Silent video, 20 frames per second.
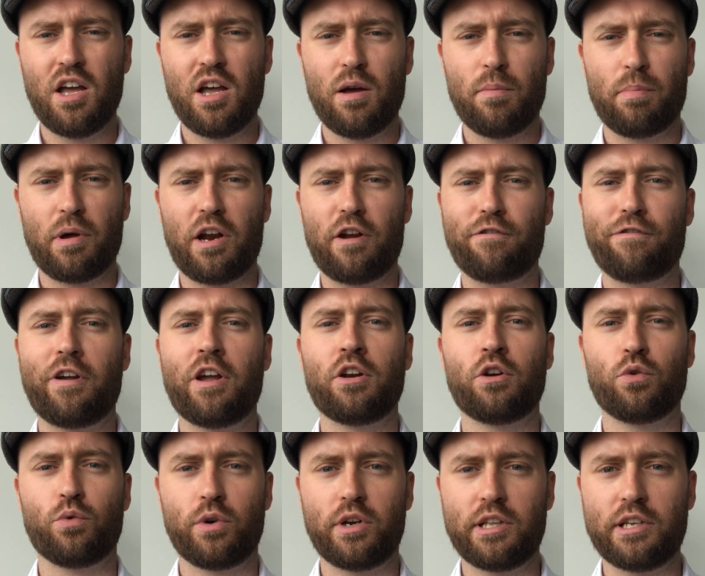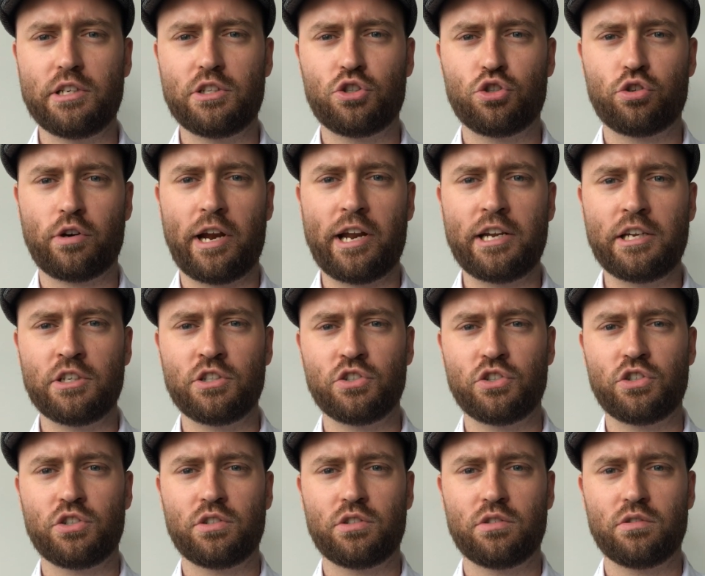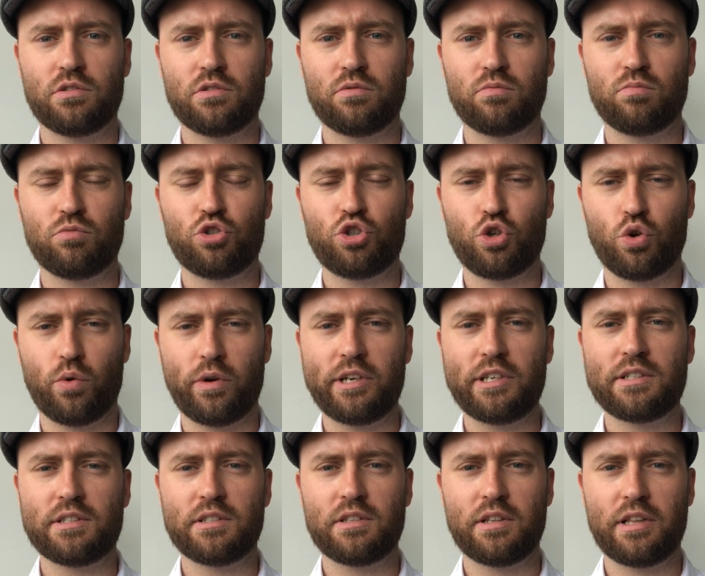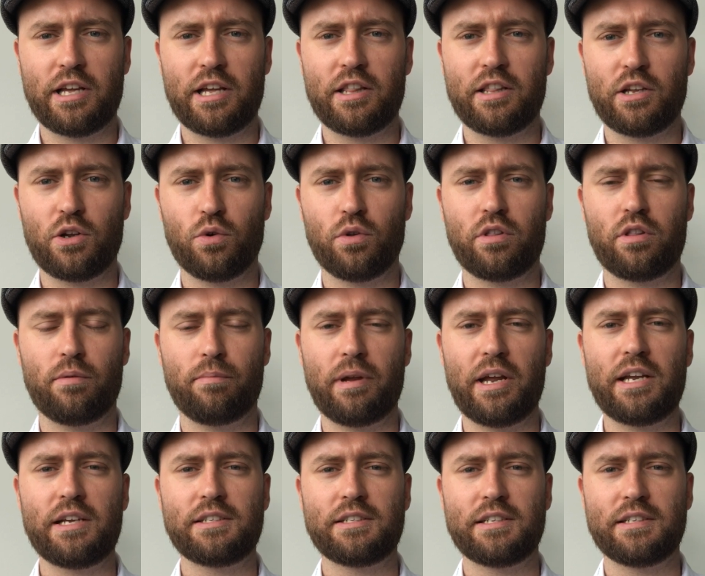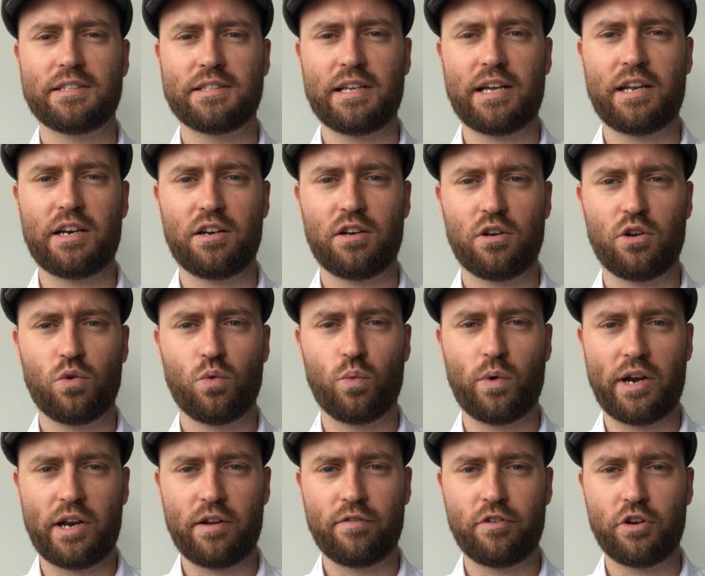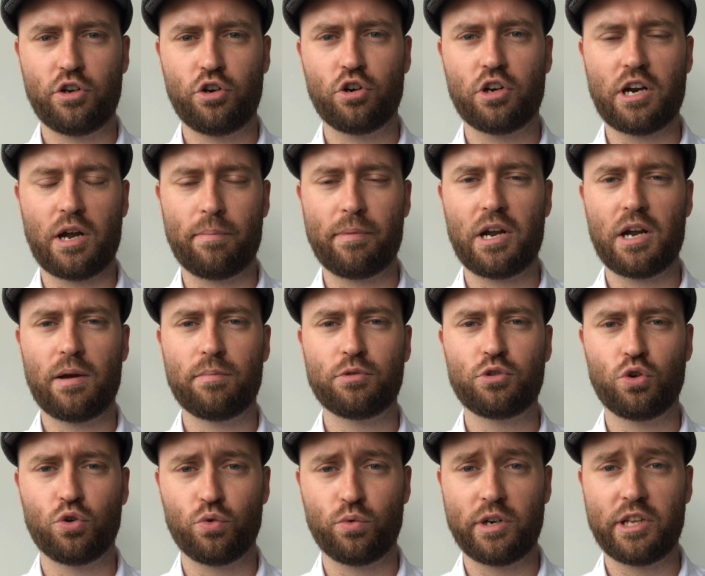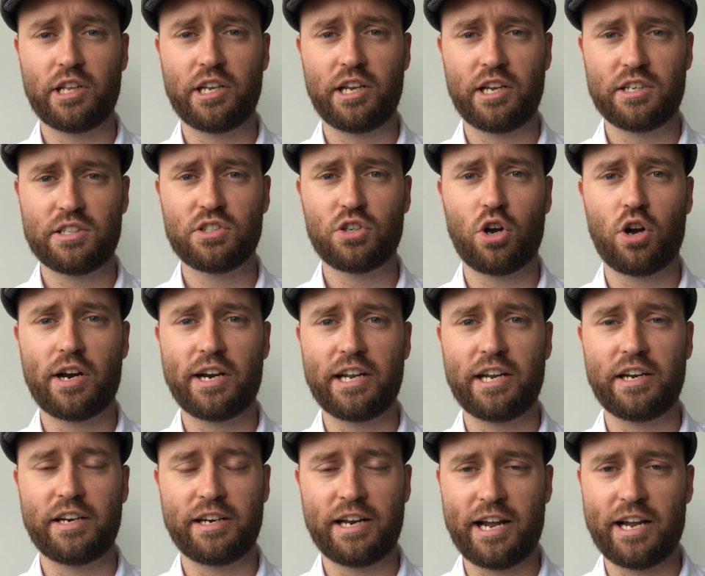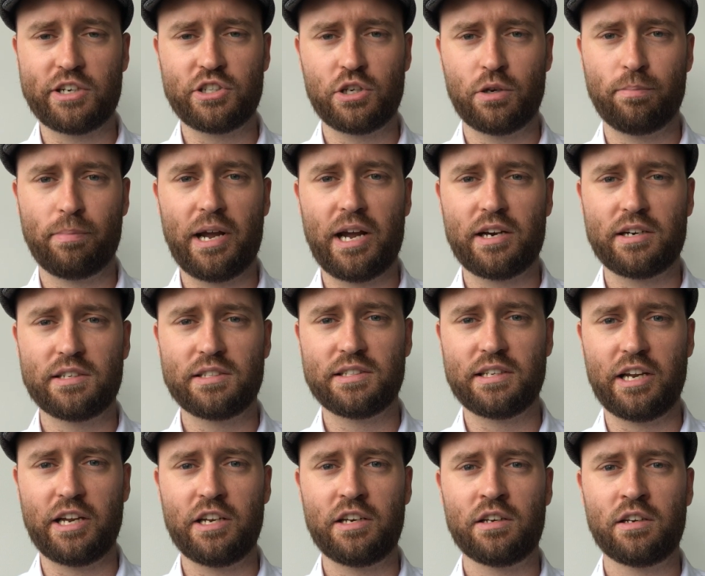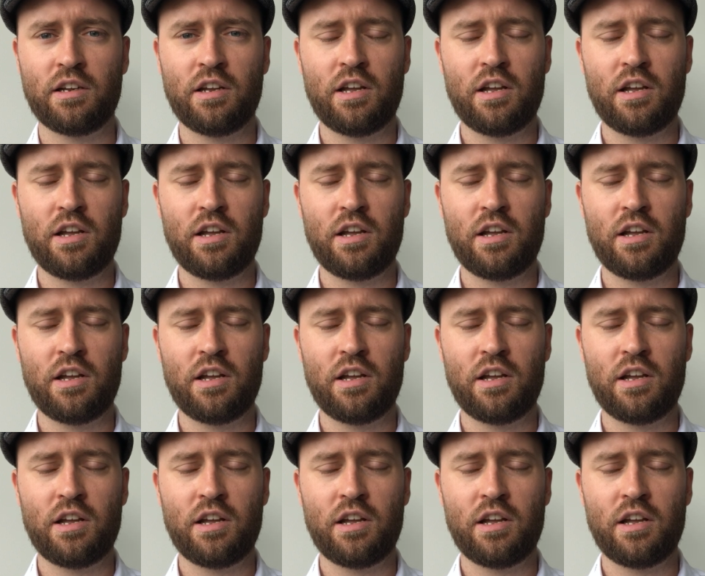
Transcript: But I found a really strange choice that the author makes is that whenever you're coming up to a really exciting, action-packed scene,